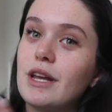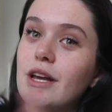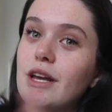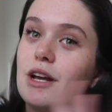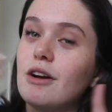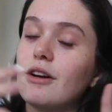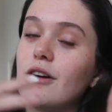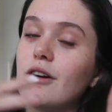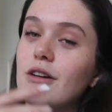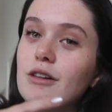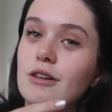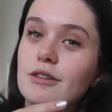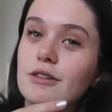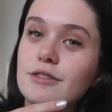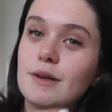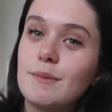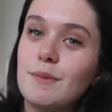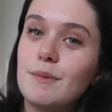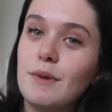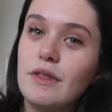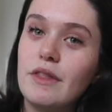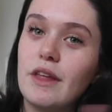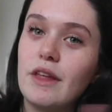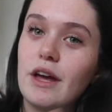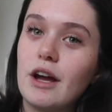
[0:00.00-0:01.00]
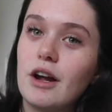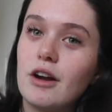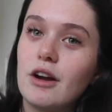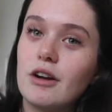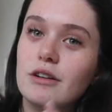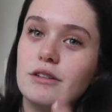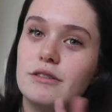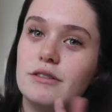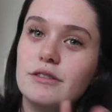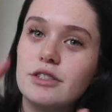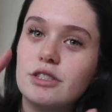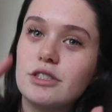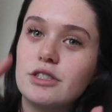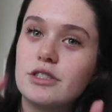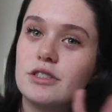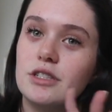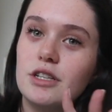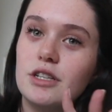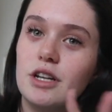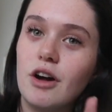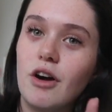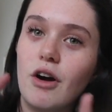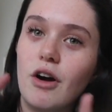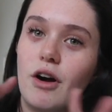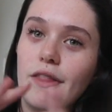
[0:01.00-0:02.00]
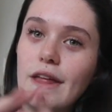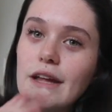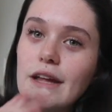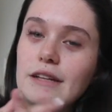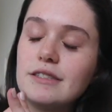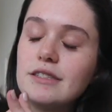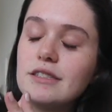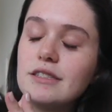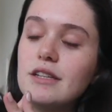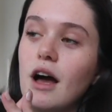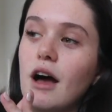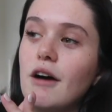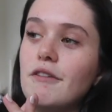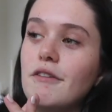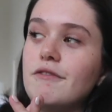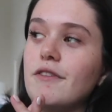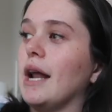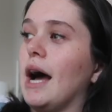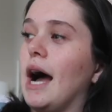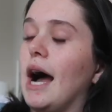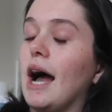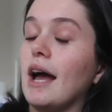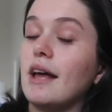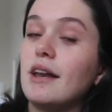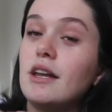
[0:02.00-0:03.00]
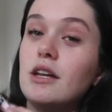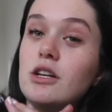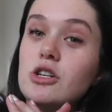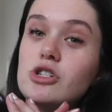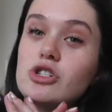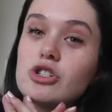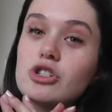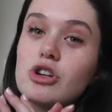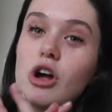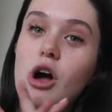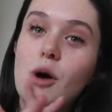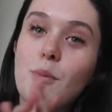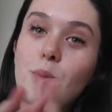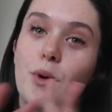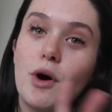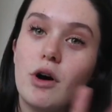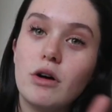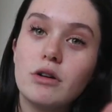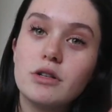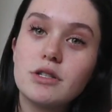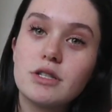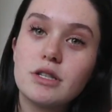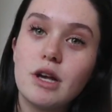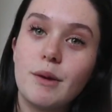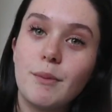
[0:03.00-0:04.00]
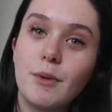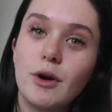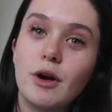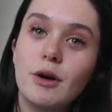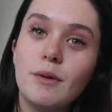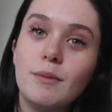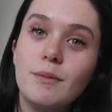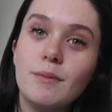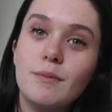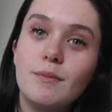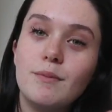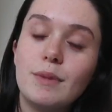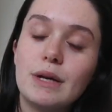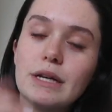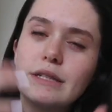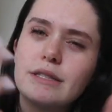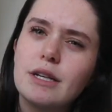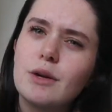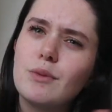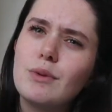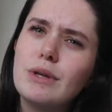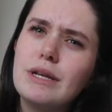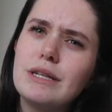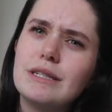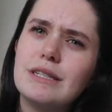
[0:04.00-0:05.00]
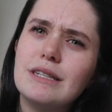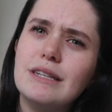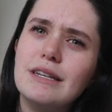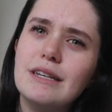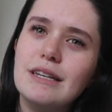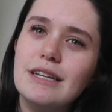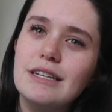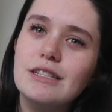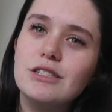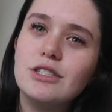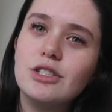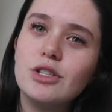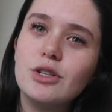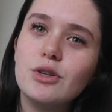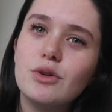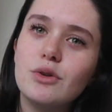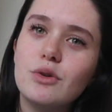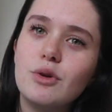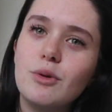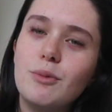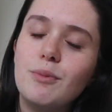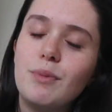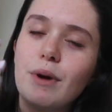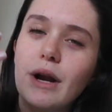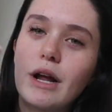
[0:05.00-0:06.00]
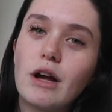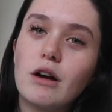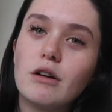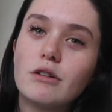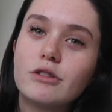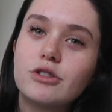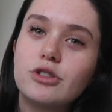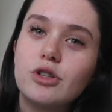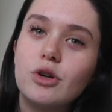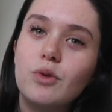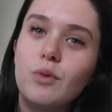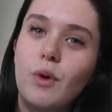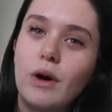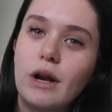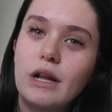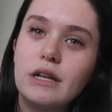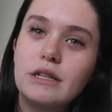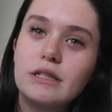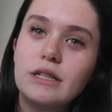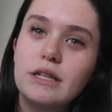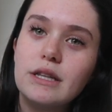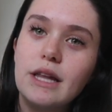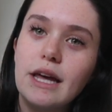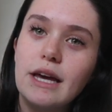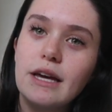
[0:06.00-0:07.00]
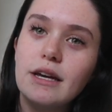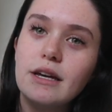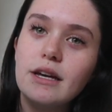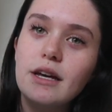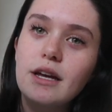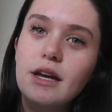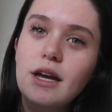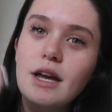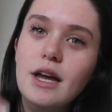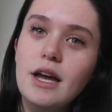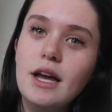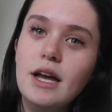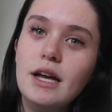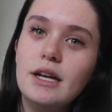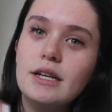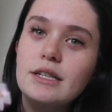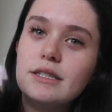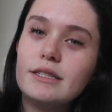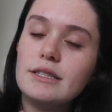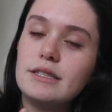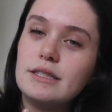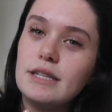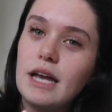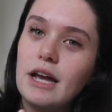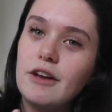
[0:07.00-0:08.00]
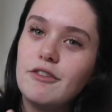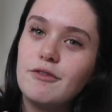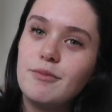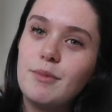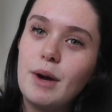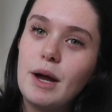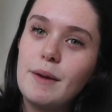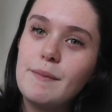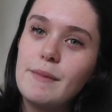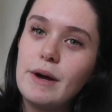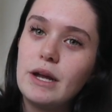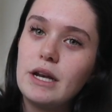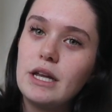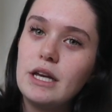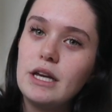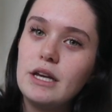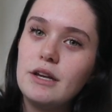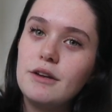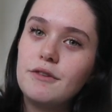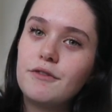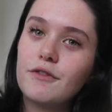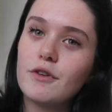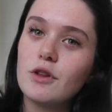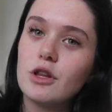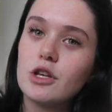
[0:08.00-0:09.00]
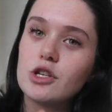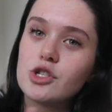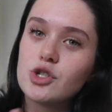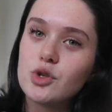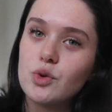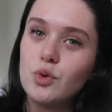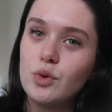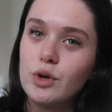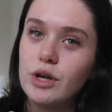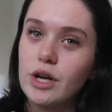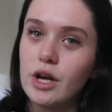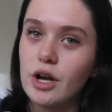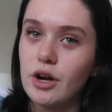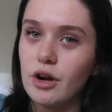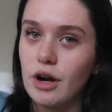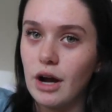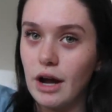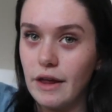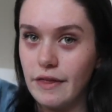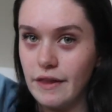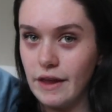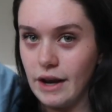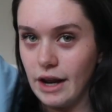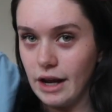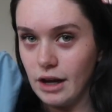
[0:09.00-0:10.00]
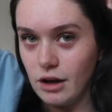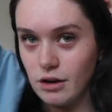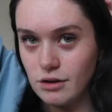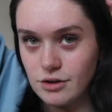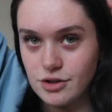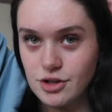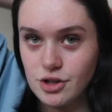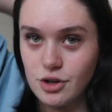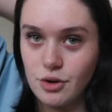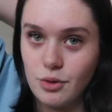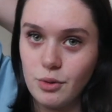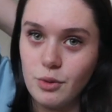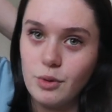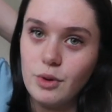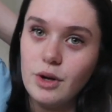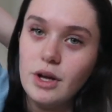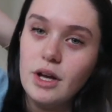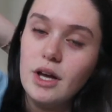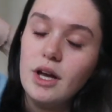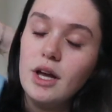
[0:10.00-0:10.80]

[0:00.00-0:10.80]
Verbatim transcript: here, a little something there, and just, you know, all that stuff. I didn't shop all summer because I really didn't need to, but I also wanted to like save my money for the school year, and then I also